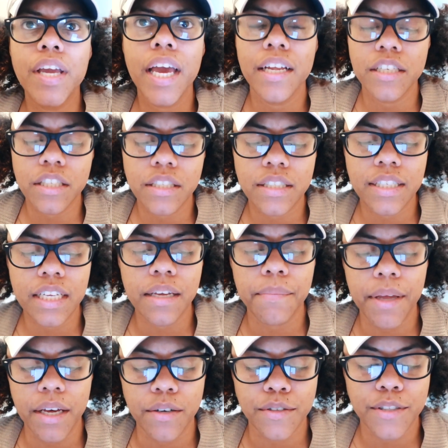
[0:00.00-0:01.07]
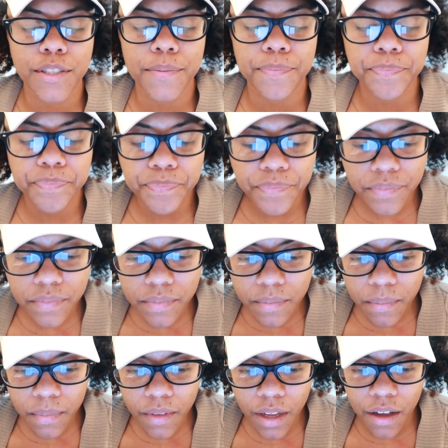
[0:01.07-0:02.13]
can see your meals,
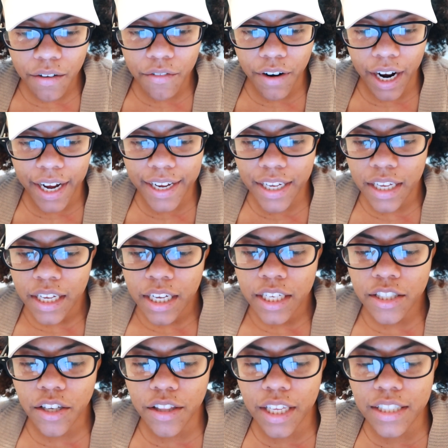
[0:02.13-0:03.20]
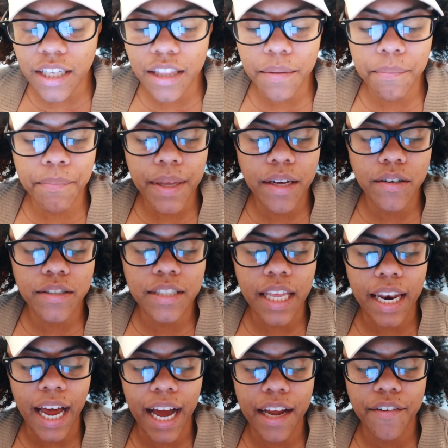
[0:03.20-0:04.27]
right? So these are the meals
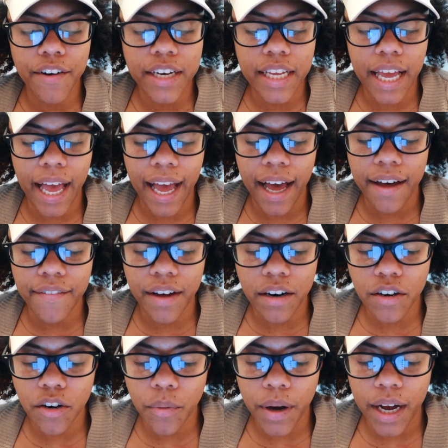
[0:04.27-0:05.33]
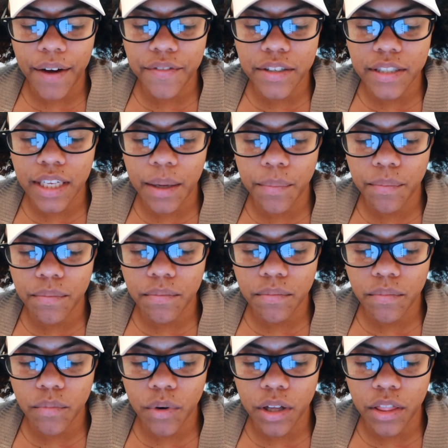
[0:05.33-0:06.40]
that I already have. I don't know why I have the same
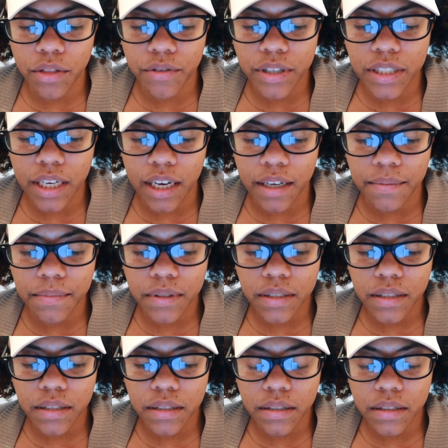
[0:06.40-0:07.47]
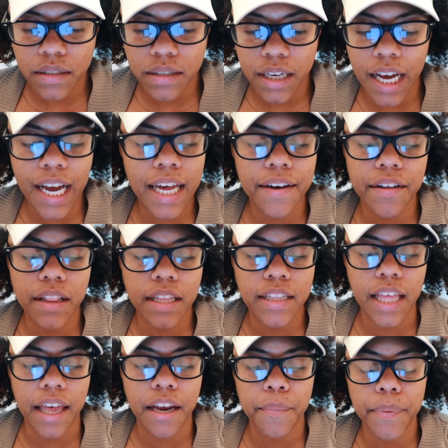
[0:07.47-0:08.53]
one 3 times. I gotta clean
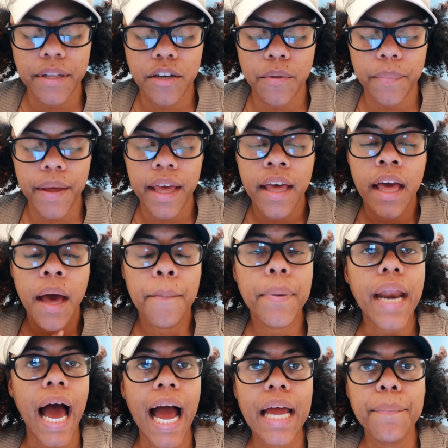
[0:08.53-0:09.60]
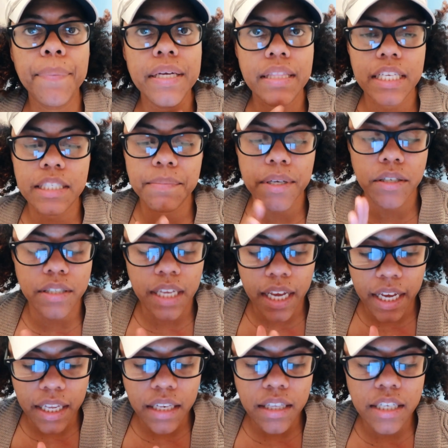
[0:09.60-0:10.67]
that up a little bit. But I put these meals
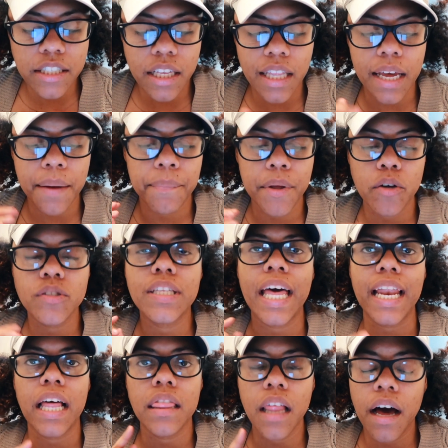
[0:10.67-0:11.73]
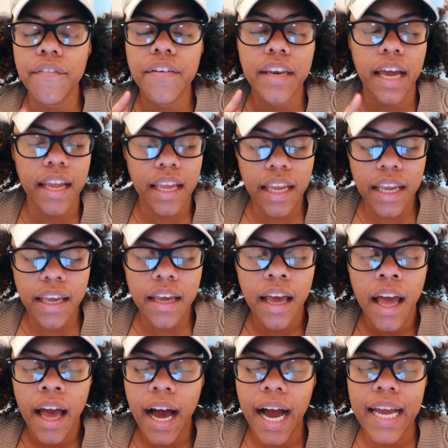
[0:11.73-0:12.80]
in. These are like meals that I love and I eat.
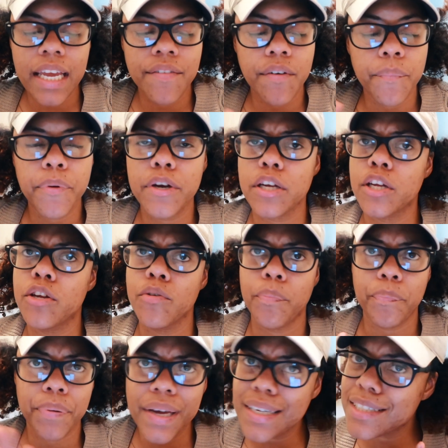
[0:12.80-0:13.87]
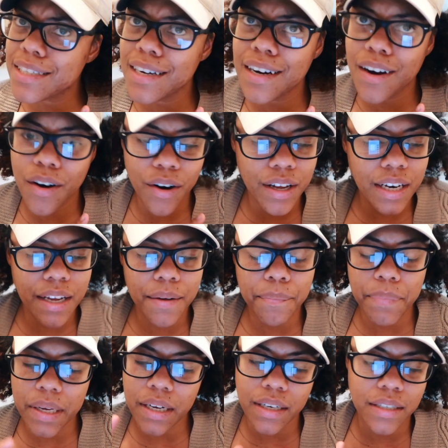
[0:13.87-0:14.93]
I even put a cute picture on it
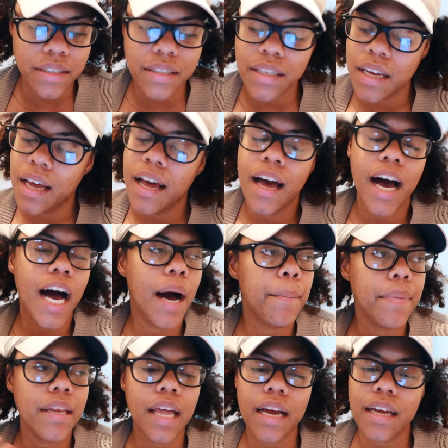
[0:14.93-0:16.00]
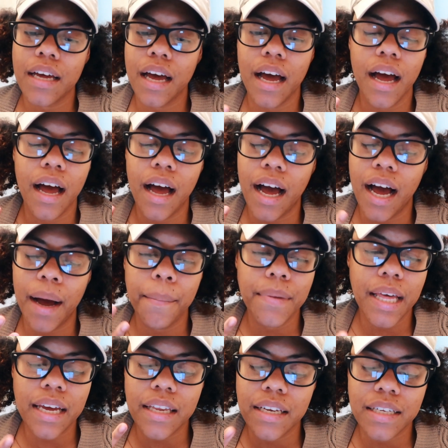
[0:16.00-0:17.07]
because I'm like
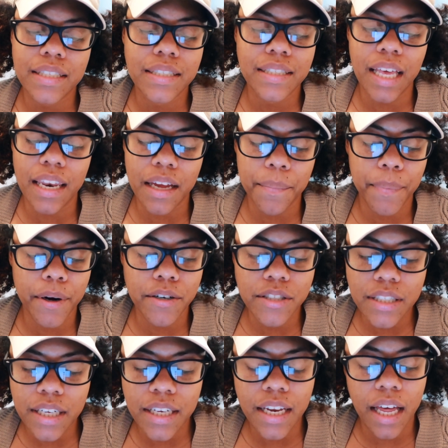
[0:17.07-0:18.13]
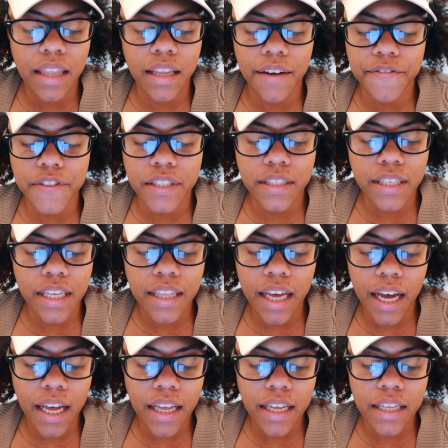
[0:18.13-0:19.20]
an aesthetic person. I love to see
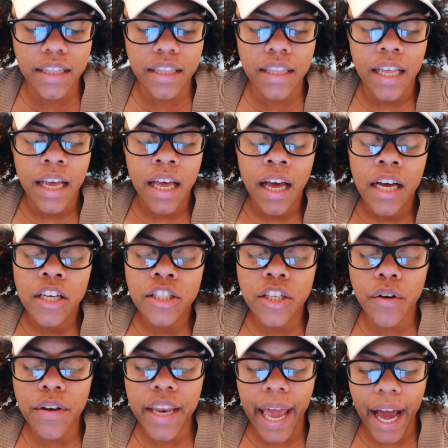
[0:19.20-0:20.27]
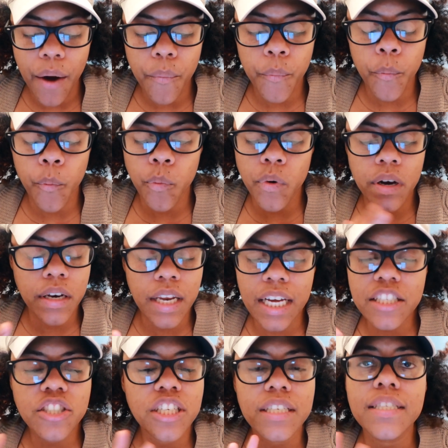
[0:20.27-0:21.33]
that. And so now
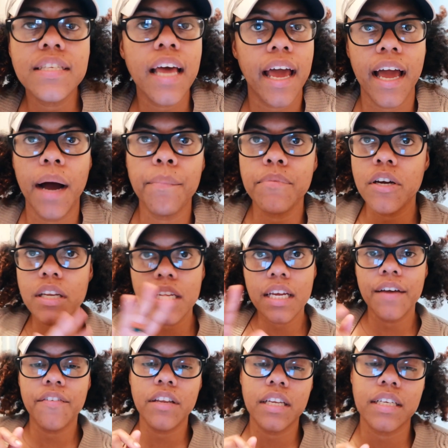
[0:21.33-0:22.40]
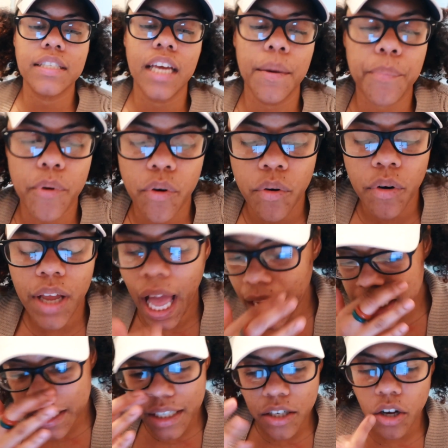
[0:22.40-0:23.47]
let's just say, I'm gonna give you an example.
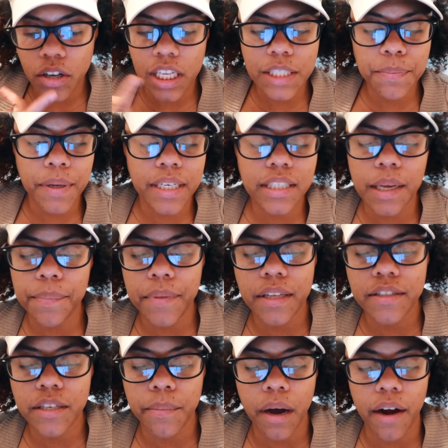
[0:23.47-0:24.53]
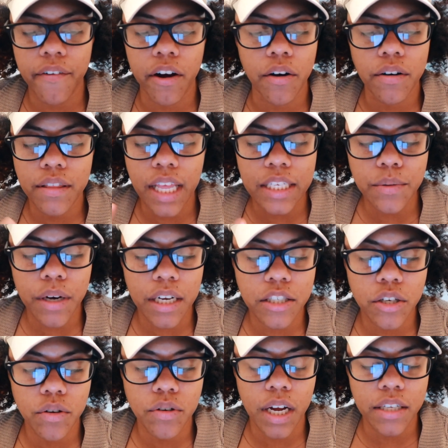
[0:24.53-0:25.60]
Actually, no, let's plan something tomorrow. That's what
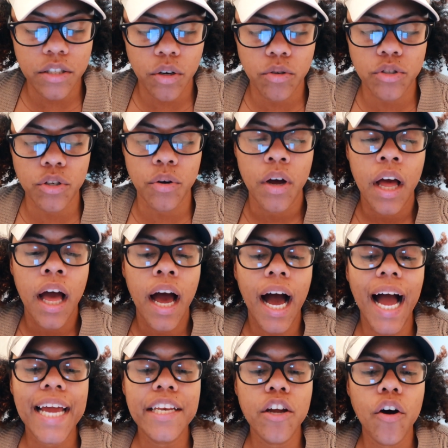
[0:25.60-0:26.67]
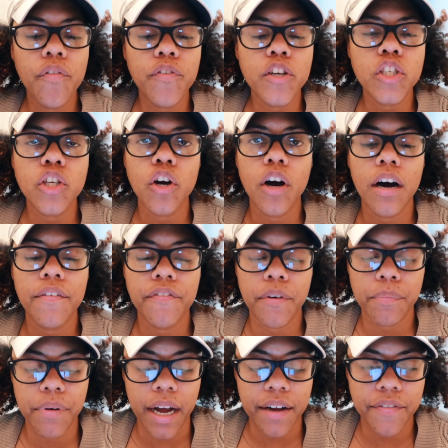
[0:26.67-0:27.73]
I told you. I know for sure for
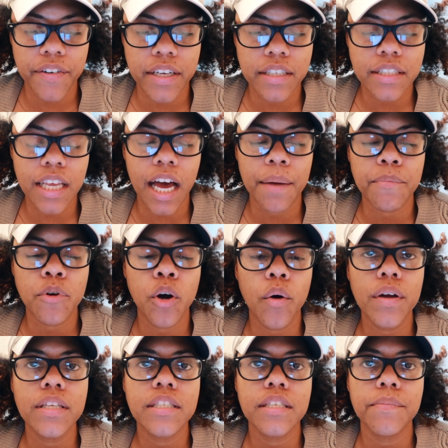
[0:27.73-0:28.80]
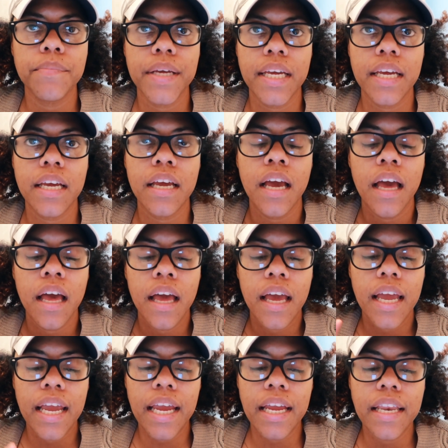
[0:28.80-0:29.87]
breakfast, I'm going to be
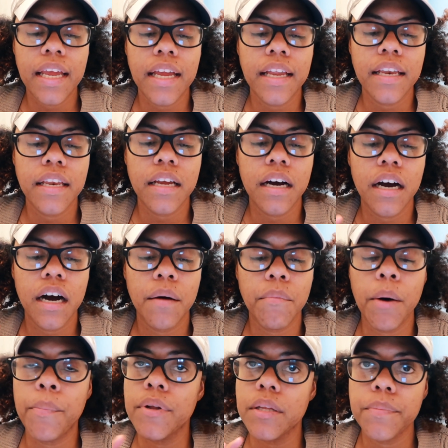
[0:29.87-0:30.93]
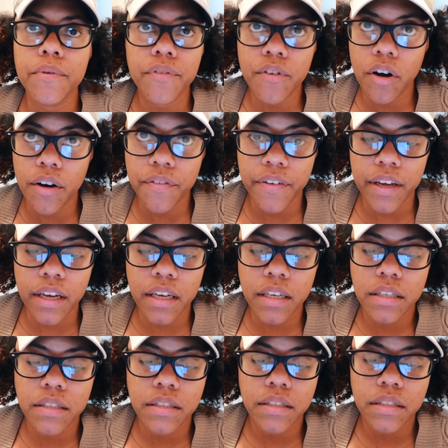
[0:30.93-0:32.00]
eating a bulletproof coffee,